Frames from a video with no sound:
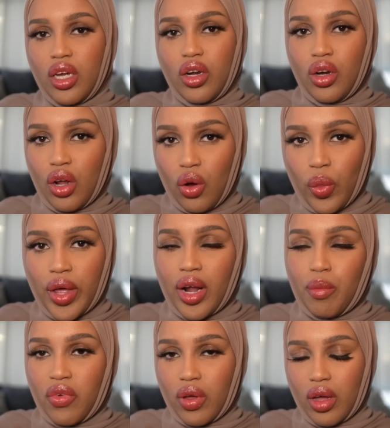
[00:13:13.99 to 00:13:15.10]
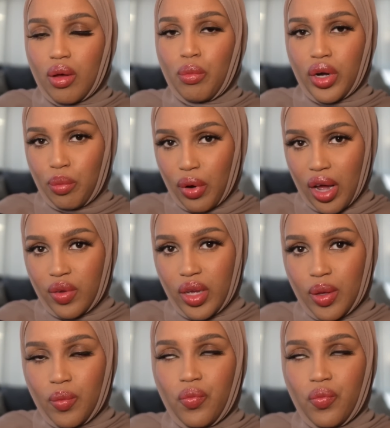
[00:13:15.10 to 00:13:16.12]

know that i'm pretty private